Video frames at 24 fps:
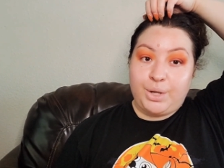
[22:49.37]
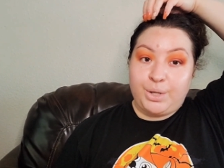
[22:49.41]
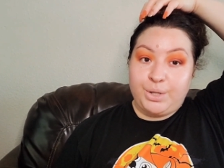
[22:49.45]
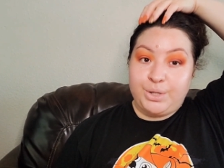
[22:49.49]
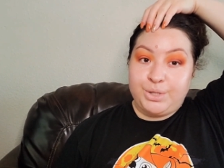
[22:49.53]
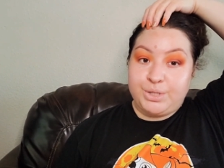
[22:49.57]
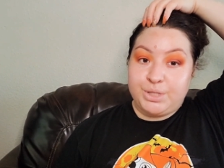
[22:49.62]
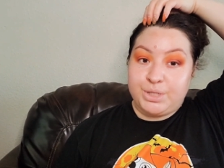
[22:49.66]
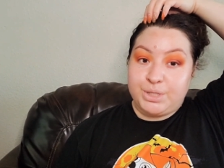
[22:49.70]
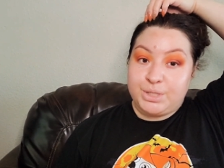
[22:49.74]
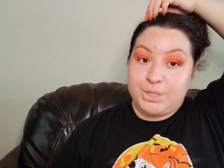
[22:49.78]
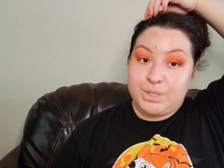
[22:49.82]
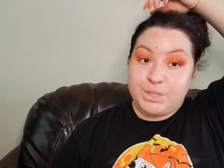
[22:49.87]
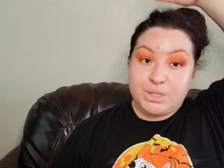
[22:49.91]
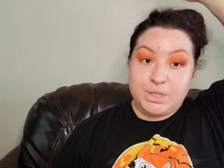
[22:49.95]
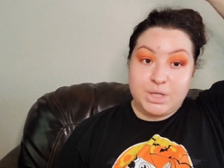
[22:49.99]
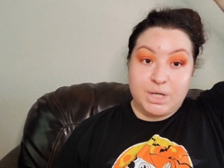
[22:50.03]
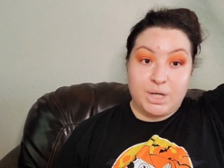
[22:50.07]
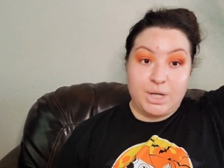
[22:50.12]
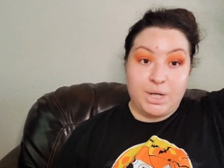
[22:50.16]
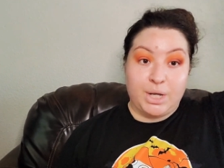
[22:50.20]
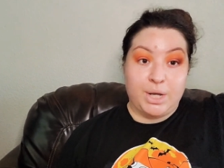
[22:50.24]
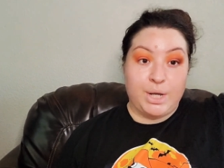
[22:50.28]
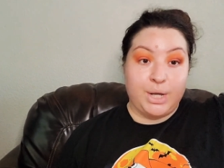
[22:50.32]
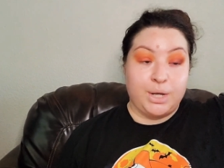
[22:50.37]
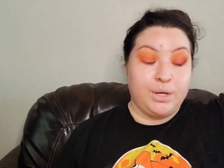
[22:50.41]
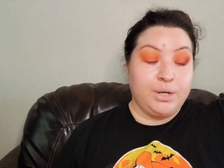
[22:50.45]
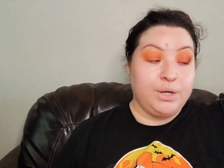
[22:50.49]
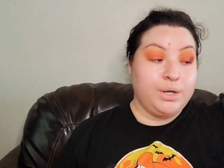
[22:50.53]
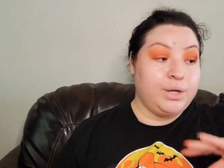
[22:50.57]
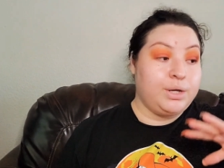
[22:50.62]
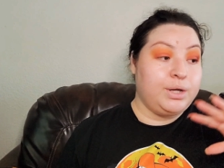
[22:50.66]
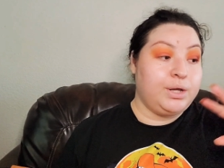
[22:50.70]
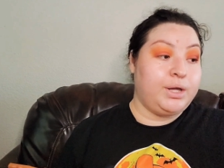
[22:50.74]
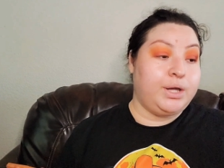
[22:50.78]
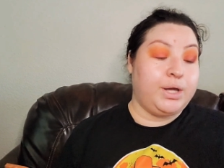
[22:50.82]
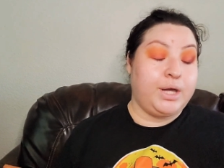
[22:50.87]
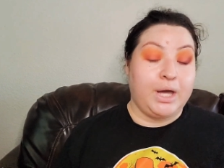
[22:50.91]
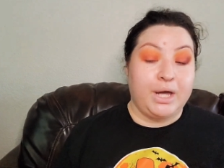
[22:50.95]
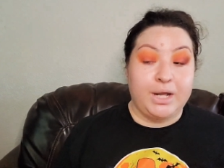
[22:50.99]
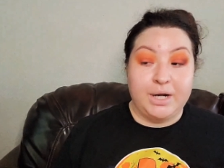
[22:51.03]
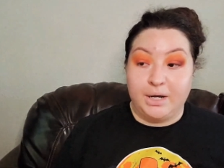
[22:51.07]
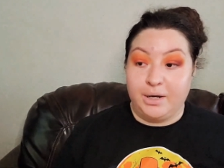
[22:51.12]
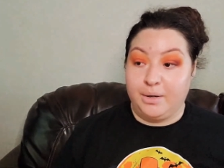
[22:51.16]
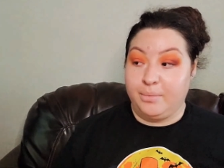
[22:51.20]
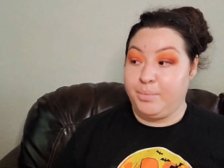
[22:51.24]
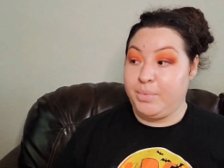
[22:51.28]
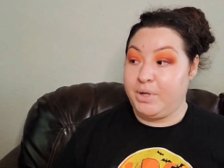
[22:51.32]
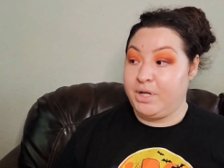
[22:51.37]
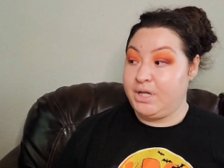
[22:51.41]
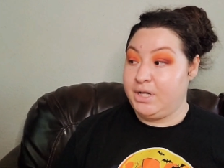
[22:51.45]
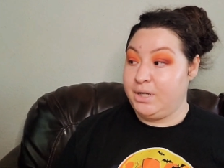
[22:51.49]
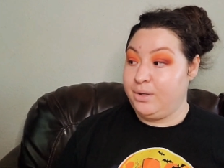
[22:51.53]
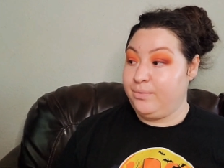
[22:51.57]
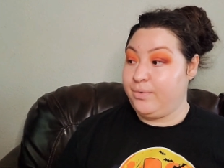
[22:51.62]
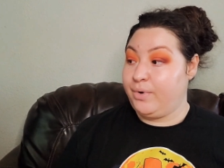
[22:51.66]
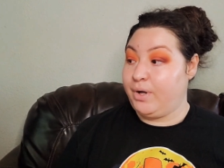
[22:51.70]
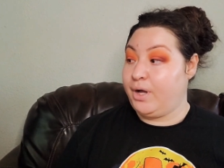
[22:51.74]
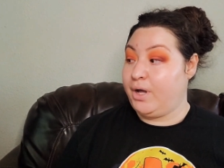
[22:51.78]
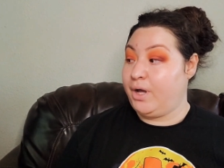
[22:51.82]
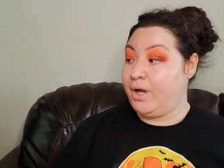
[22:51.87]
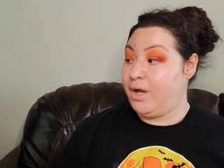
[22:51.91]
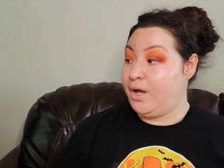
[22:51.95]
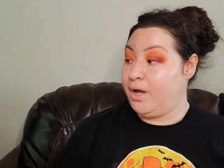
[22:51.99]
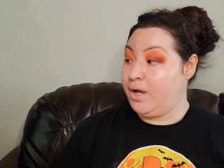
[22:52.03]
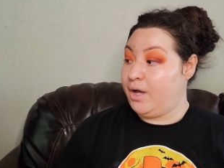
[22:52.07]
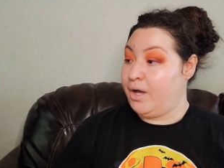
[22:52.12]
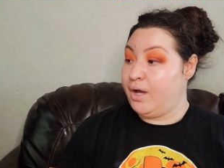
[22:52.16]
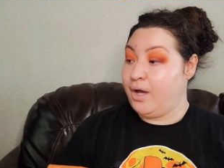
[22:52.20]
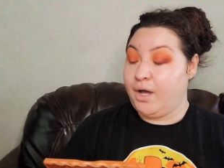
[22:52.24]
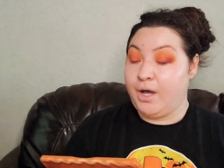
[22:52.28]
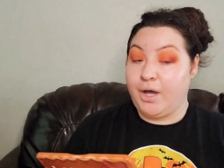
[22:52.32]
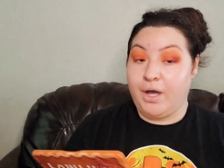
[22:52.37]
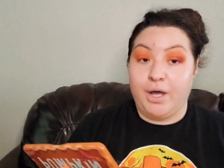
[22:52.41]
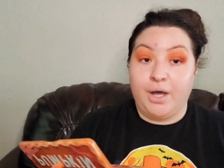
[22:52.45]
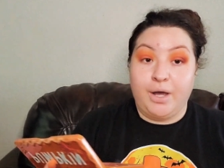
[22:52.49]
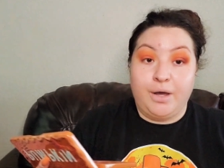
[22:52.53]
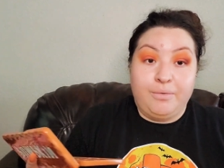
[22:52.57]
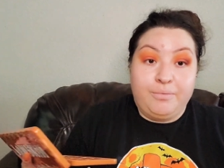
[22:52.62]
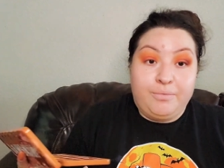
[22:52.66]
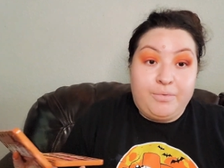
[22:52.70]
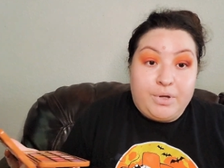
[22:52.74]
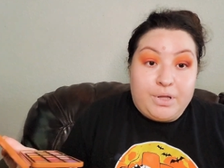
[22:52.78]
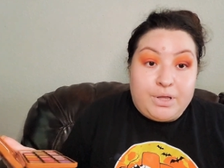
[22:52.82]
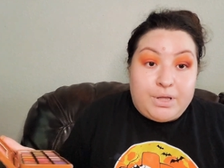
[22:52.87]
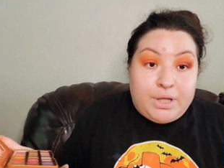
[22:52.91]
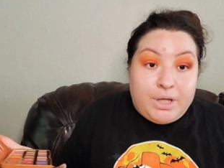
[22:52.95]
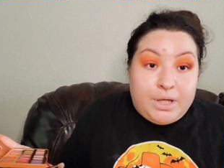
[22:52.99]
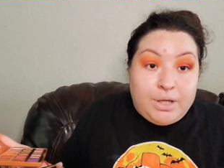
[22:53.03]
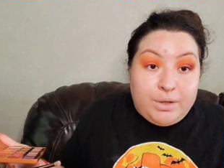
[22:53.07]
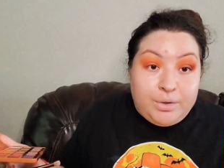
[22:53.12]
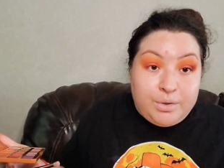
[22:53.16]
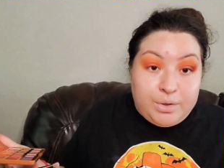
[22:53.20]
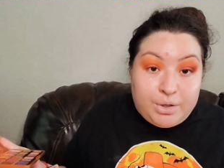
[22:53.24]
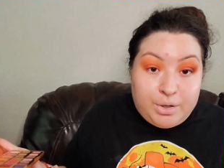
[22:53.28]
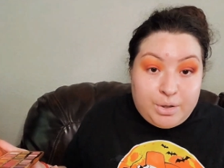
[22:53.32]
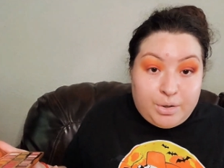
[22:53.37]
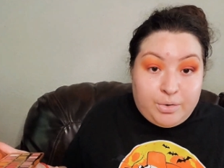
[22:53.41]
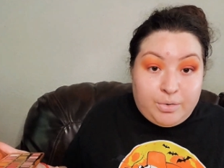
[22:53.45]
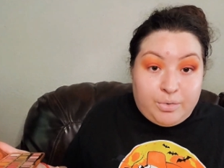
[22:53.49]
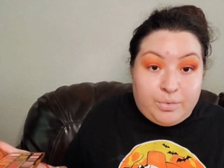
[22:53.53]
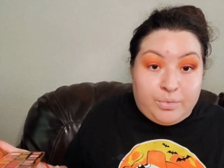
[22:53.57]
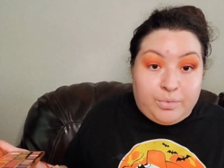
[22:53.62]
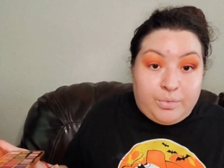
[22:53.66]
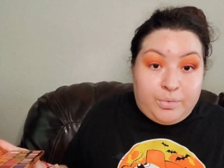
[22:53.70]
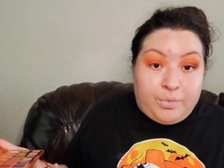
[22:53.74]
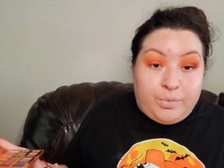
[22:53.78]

just get up and leave everything you know